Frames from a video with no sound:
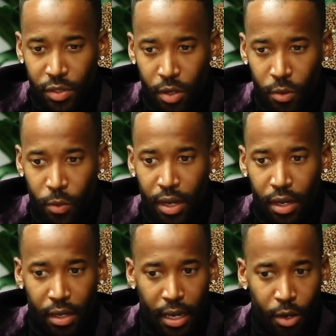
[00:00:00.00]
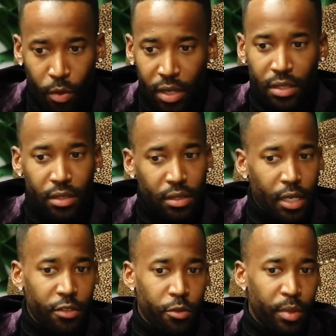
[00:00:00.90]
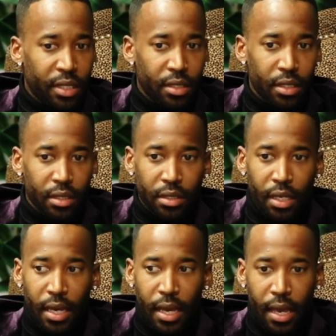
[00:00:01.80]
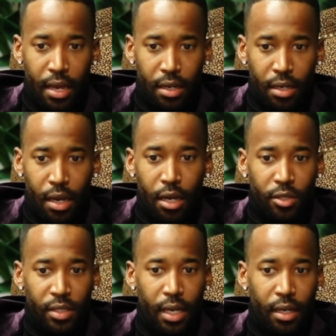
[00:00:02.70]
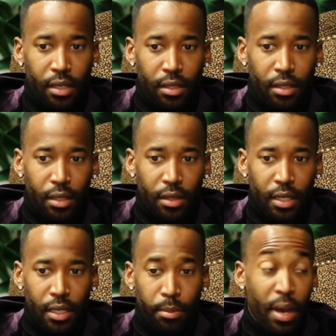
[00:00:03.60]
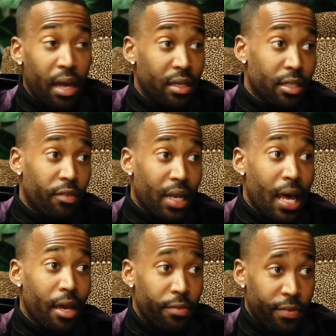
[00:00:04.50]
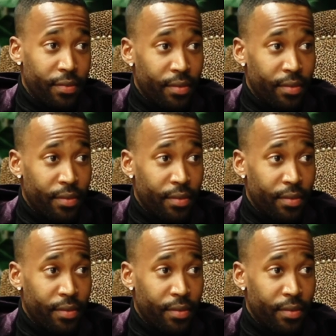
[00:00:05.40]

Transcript: a certain way, like runs a successful business and understanding the balance of life.